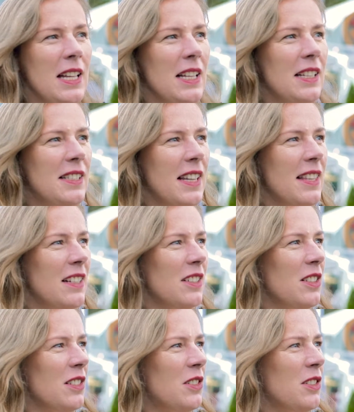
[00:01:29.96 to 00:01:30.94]
is that
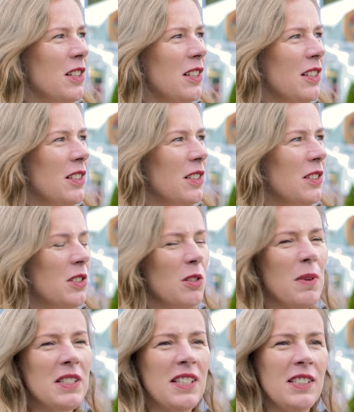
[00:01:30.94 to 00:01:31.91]
there's
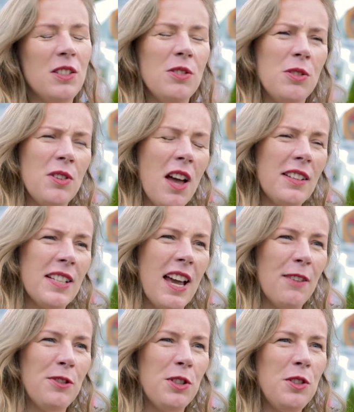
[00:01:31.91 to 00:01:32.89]
so much that you do not
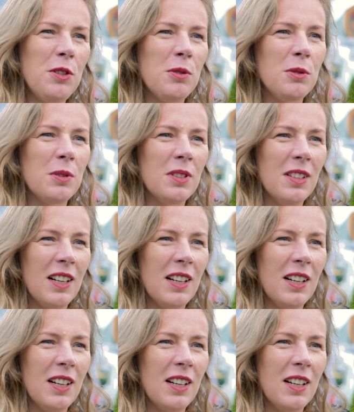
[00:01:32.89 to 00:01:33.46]
have to do.